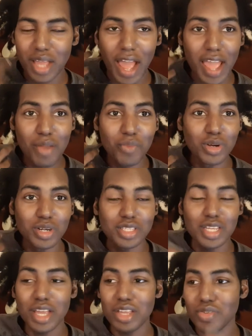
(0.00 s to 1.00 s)
I ain't want
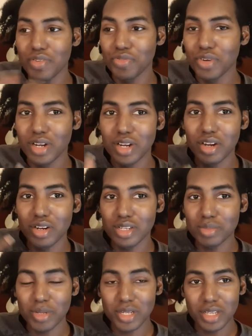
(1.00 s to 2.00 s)
to tell you in front of the girls,
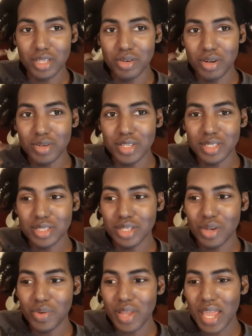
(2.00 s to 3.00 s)
but, you know, this is
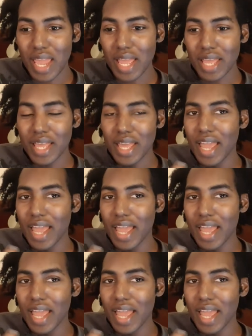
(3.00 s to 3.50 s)
your hair.